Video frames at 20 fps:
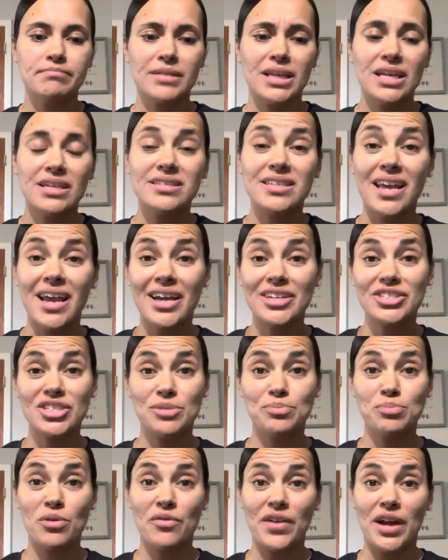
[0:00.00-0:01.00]
say I
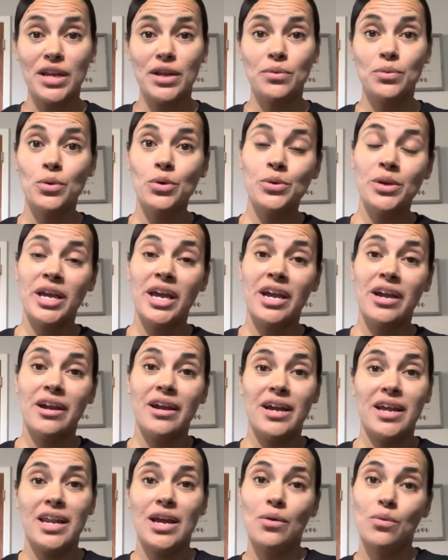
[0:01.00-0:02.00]
just provided wound care
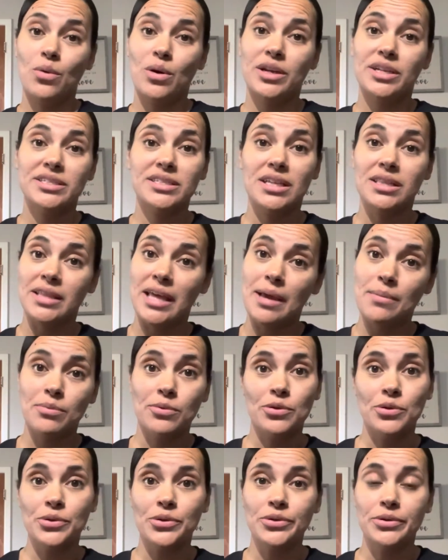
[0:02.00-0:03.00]
and I wanted to
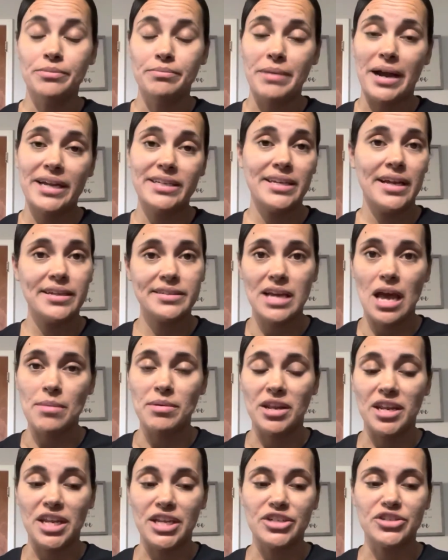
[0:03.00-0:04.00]
label my date, time, and
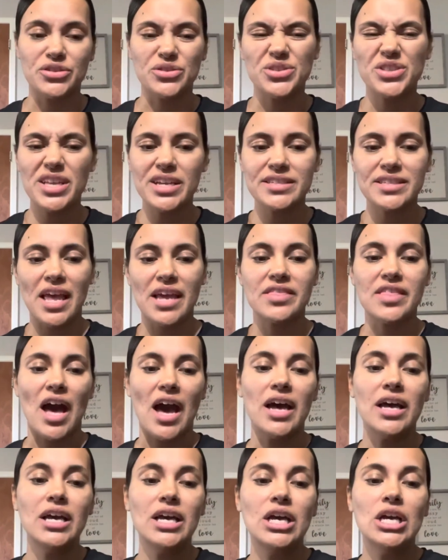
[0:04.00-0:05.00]
initials, things like
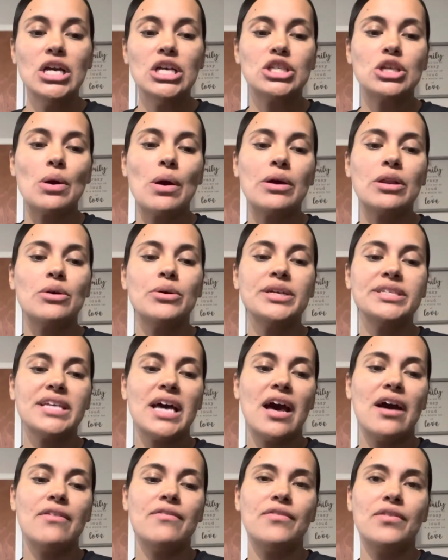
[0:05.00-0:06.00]
that. So I'd always
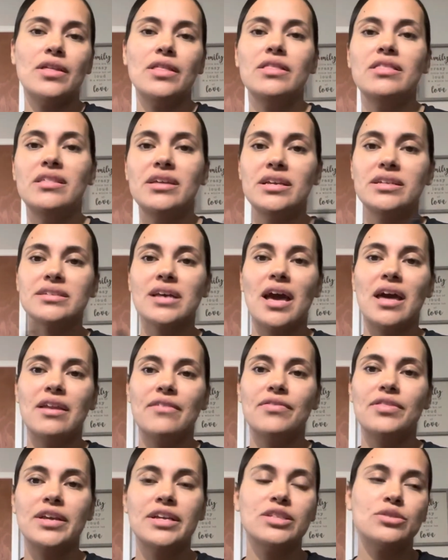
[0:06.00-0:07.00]
have these kind
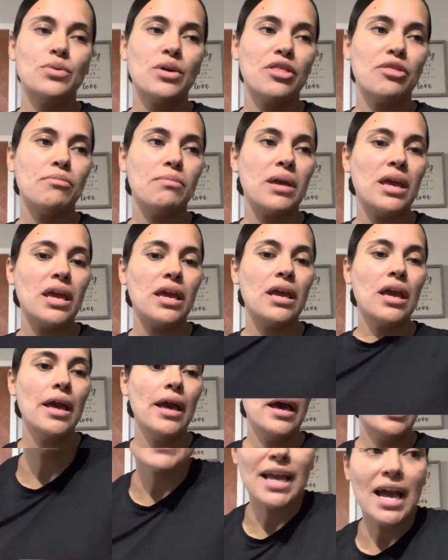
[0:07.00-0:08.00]
of things with me.
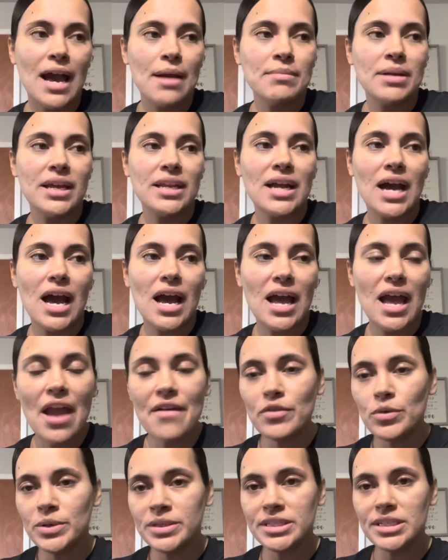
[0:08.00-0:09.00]
I mean,
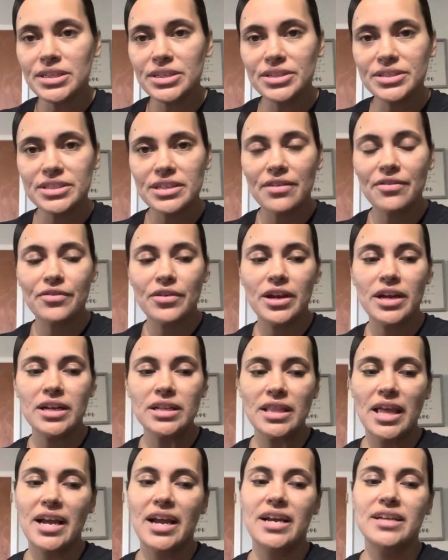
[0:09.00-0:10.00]
everyone's a little different.
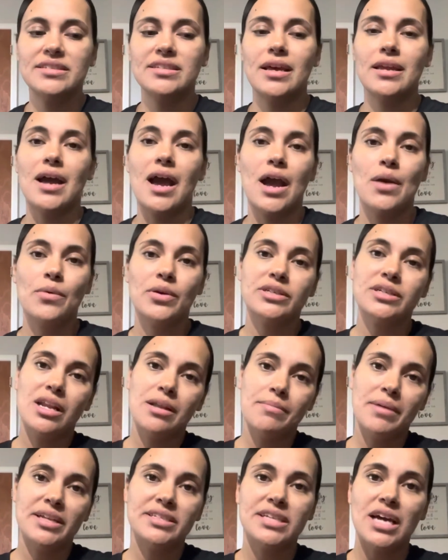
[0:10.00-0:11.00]
Like I said, I worked on a
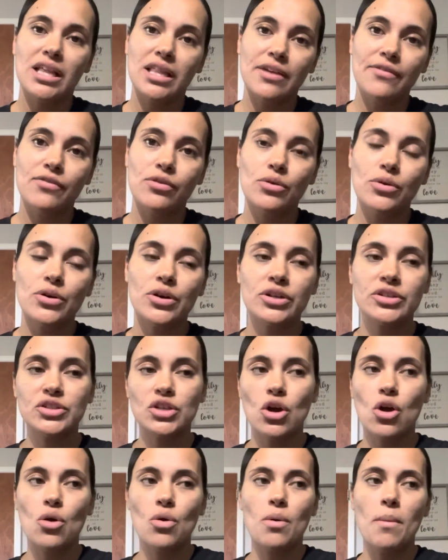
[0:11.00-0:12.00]
med tele floor,
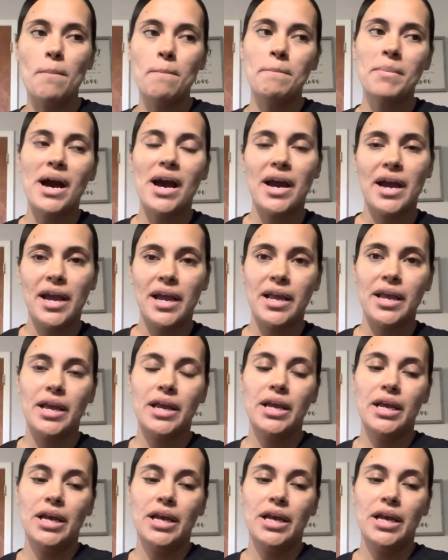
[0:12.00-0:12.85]
so my